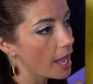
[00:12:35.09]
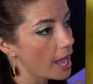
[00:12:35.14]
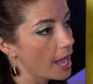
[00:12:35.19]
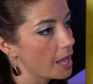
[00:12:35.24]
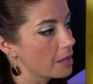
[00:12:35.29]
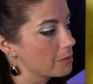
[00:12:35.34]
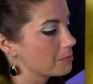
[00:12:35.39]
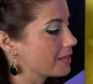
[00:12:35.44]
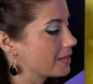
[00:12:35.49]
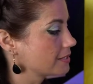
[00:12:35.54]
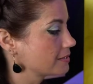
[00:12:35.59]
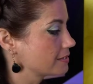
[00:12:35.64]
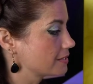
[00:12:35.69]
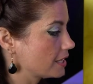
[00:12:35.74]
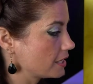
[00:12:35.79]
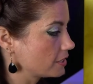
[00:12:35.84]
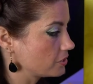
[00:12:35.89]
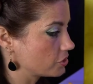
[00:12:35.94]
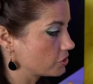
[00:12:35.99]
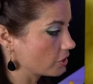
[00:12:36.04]
um,
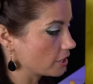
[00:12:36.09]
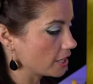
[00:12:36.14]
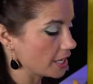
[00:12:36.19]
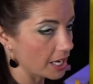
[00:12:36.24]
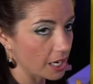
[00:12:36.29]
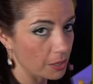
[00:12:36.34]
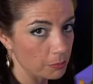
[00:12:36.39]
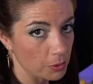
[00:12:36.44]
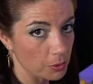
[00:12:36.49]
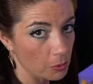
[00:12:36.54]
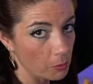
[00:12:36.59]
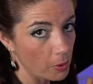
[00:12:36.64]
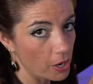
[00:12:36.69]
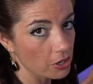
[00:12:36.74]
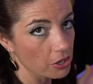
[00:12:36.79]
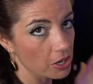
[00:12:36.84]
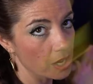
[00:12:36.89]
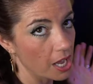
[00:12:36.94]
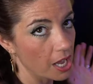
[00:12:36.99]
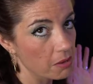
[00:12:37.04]
instead of dirtying up your
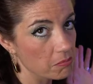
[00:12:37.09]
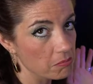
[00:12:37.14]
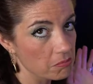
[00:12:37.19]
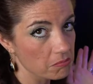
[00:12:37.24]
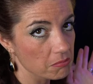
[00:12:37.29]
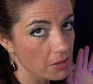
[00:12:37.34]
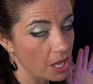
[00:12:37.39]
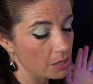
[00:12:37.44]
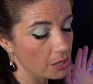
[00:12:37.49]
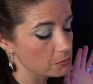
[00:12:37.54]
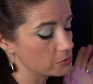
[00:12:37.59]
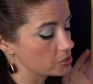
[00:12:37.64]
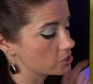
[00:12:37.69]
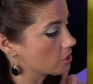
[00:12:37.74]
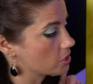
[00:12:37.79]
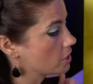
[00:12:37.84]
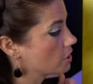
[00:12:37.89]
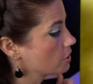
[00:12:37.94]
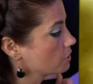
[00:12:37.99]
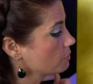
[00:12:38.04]
water cup, up to
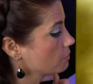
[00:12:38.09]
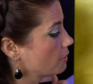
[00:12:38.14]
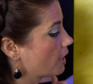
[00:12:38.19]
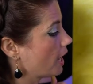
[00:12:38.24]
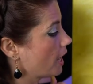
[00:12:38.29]
you.